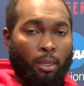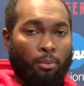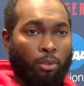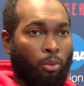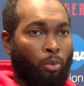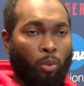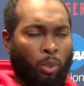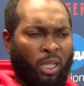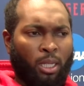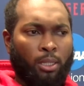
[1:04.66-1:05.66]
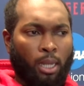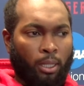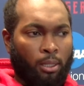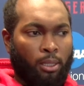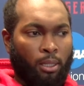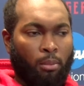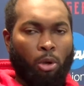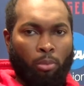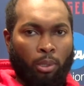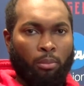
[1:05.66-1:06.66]
So we're really excited to see them
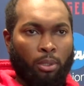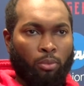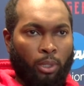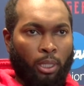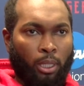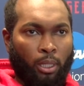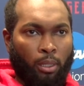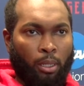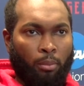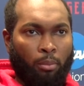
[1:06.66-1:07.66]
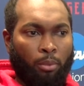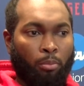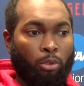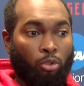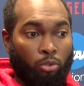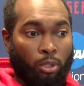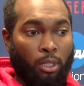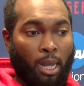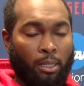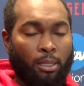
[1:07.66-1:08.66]
open up this weekend and put those
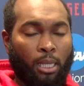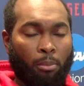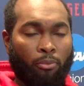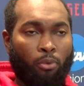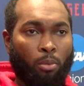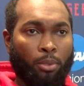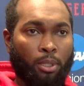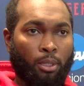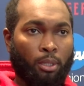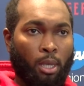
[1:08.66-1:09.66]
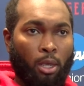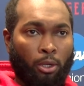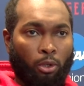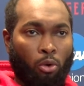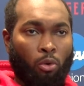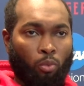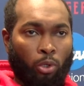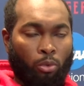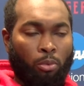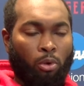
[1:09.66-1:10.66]
kind of same performances, you know,
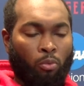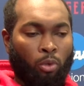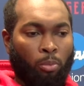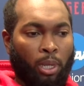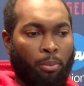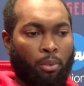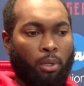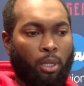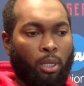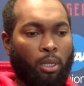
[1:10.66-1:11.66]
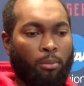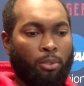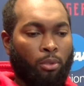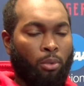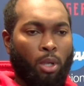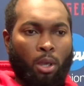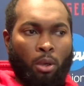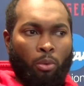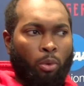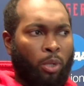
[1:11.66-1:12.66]
on real paper. So
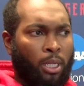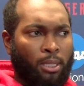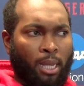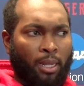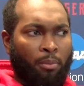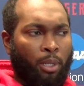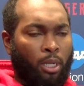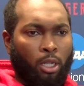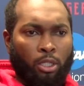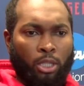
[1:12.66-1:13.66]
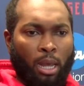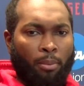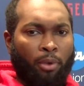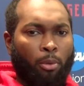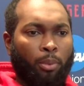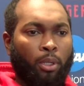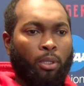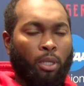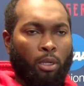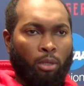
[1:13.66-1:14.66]
we're really excited. They've done a good job of helping
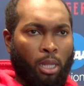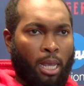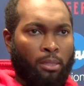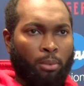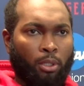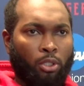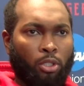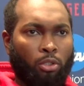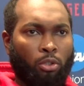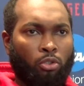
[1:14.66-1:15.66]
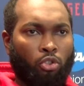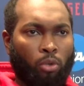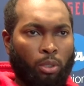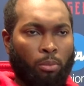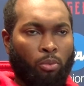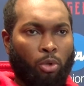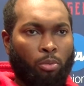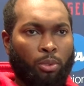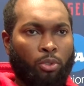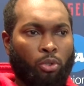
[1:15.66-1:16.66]
the underclassmen and just, you know, showing them the
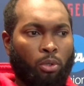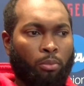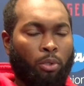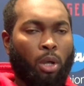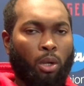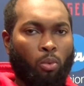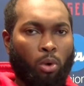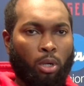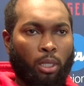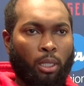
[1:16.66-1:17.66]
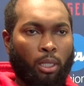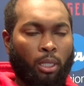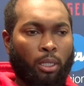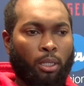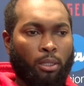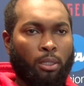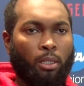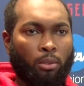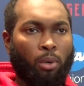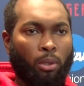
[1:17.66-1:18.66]
ropes and showing them, you know, how to work and get things
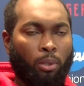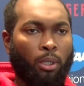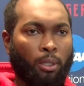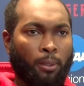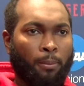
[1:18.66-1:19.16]
done the right way.